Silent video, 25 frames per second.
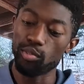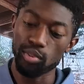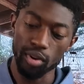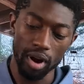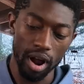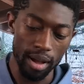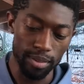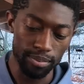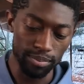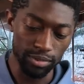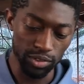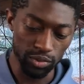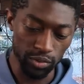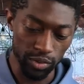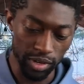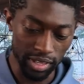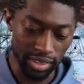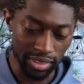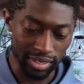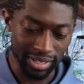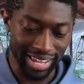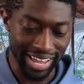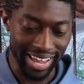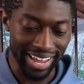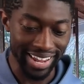problems
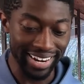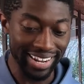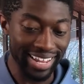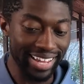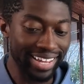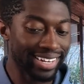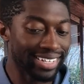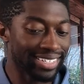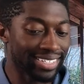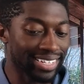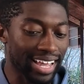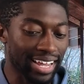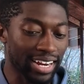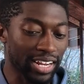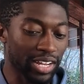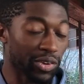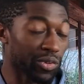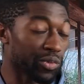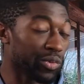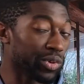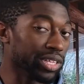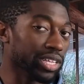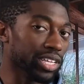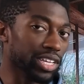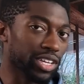with, and it is at a
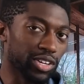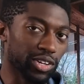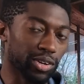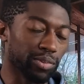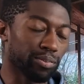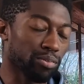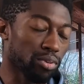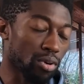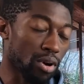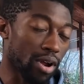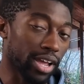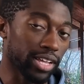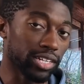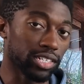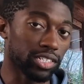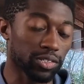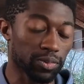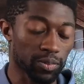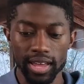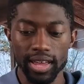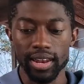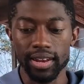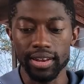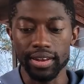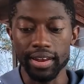really good price.
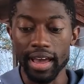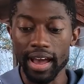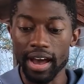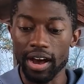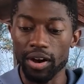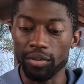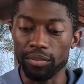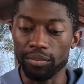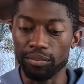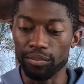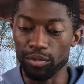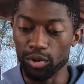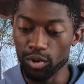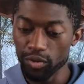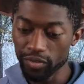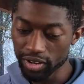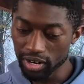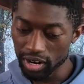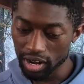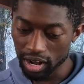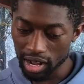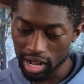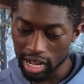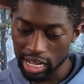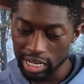Now, moving
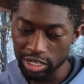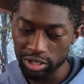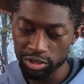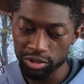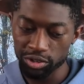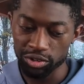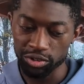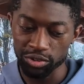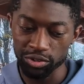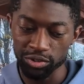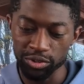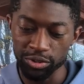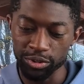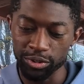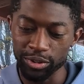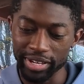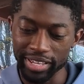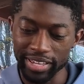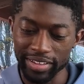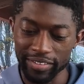on to